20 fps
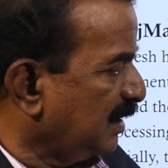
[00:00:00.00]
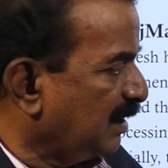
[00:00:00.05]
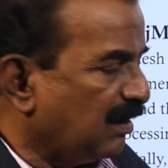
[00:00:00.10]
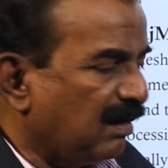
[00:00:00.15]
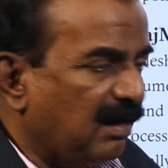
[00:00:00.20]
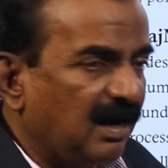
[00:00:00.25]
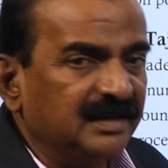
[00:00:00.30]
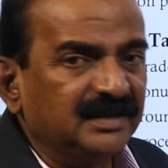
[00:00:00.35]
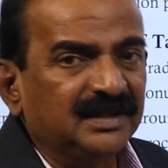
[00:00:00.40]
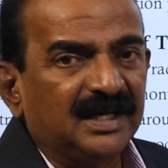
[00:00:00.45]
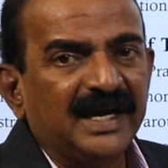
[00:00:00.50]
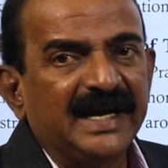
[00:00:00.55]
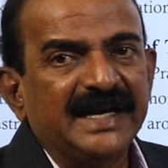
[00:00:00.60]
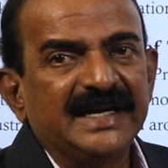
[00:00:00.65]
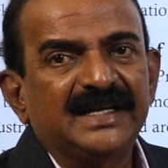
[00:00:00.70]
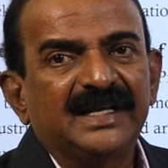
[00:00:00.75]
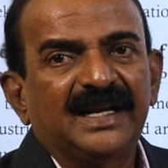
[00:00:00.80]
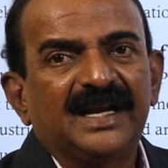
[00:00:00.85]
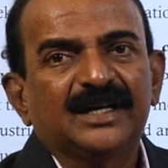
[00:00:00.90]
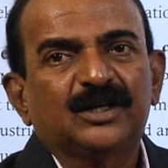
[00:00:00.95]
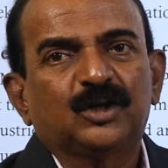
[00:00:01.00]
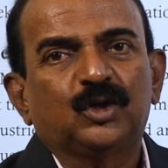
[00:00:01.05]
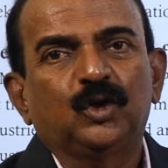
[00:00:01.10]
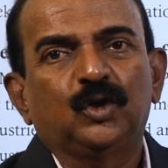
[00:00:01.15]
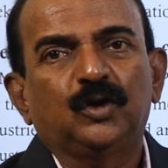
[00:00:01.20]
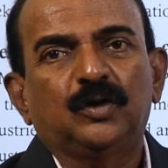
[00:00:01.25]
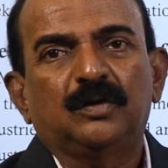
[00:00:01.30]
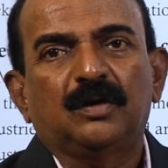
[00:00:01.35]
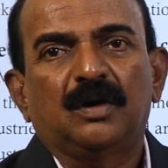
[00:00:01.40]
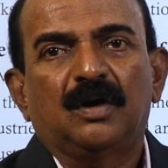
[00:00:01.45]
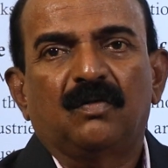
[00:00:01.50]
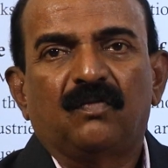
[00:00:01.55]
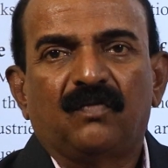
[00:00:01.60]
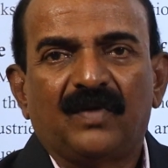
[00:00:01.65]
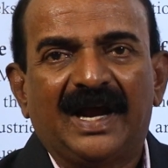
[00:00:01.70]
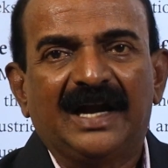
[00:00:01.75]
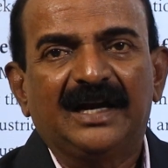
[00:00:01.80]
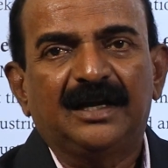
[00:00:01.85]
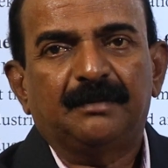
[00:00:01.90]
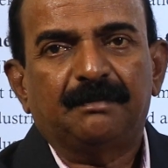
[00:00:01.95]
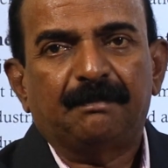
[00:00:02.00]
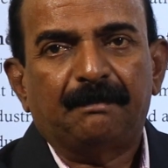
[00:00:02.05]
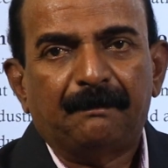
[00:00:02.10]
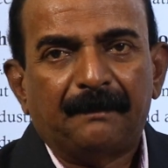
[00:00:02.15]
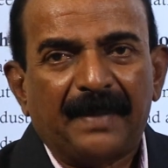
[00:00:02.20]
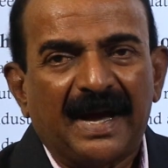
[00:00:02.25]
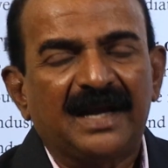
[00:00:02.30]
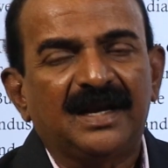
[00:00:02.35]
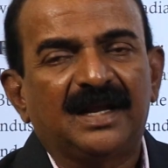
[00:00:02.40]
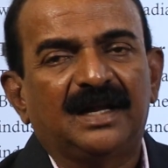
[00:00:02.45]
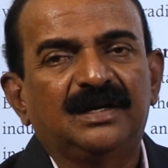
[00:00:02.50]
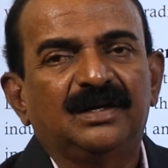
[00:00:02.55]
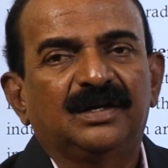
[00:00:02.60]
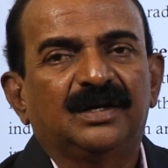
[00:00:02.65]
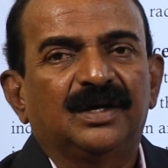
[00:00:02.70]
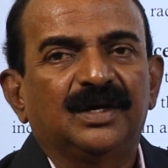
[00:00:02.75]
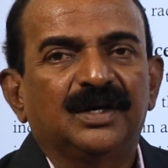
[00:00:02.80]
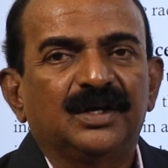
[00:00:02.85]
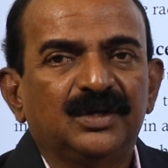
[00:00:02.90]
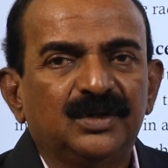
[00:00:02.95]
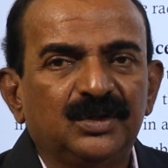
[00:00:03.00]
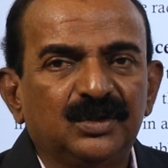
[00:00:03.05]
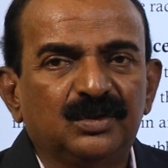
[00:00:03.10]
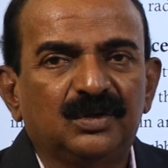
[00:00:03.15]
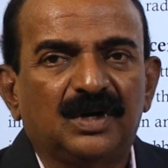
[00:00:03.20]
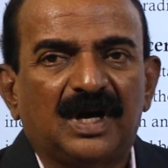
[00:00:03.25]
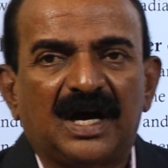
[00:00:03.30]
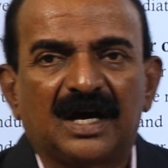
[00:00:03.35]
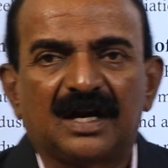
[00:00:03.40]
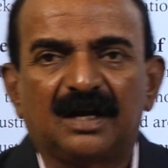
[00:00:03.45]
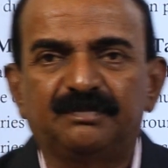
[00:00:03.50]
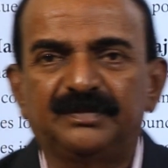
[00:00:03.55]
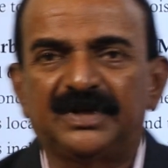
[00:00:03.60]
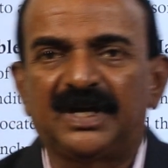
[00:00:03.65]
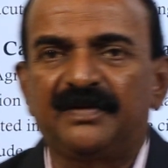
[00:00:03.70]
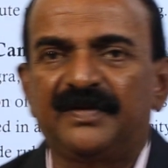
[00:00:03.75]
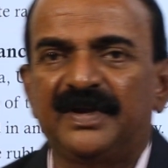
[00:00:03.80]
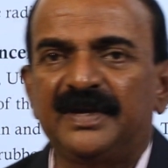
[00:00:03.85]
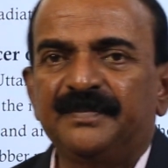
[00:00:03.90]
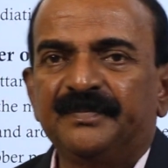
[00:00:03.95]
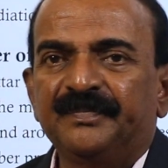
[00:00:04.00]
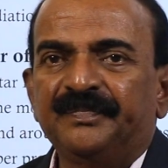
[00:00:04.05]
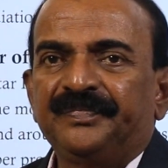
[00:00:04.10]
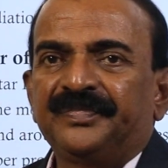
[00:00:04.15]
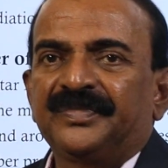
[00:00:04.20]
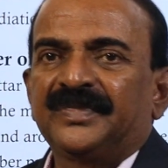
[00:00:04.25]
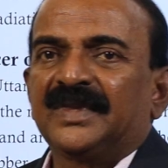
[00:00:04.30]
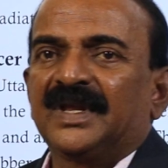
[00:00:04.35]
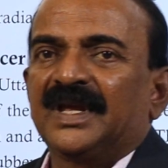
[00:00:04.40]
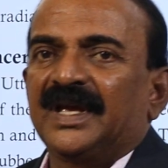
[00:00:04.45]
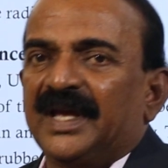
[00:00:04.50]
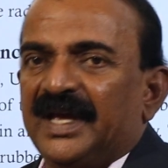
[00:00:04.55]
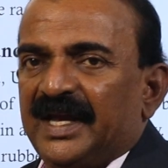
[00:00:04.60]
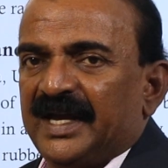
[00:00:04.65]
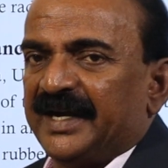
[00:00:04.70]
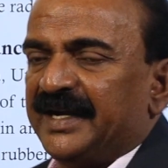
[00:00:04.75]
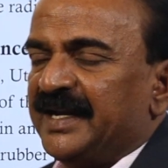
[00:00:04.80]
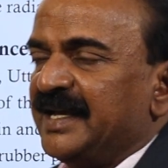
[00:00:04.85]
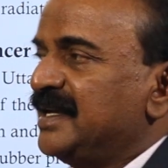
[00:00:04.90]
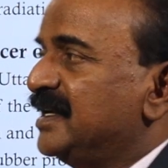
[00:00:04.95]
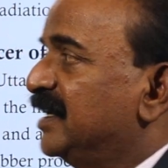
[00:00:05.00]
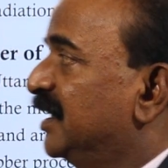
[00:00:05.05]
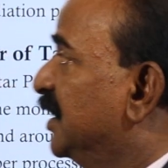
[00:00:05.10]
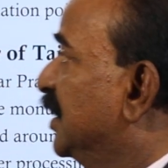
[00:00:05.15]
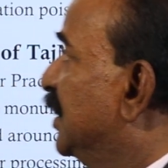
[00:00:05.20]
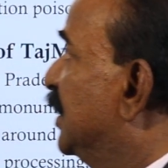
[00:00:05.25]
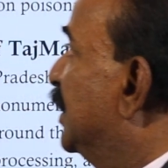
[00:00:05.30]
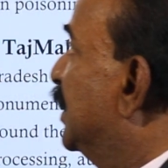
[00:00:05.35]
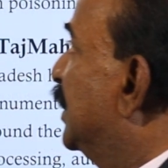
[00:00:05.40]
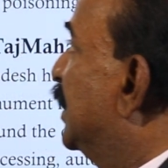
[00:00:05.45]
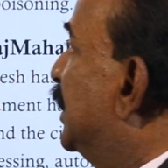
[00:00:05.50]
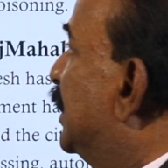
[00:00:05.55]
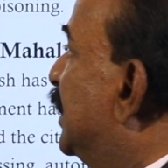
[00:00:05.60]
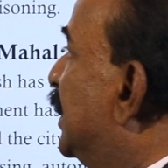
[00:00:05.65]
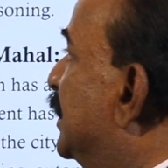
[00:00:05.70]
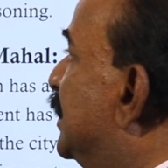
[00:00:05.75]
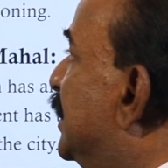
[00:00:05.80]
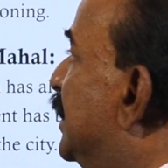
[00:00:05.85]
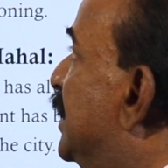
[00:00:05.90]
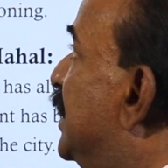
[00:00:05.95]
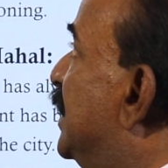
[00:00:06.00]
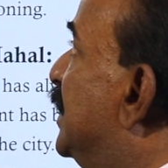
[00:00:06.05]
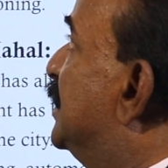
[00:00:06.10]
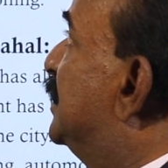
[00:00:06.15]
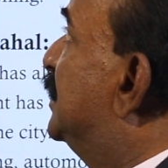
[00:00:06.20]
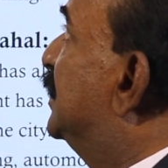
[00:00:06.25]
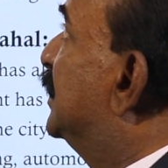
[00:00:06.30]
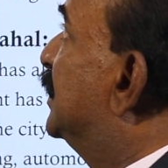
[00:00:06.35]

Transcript: on the interactive flat panel, you are observing a heading, and that is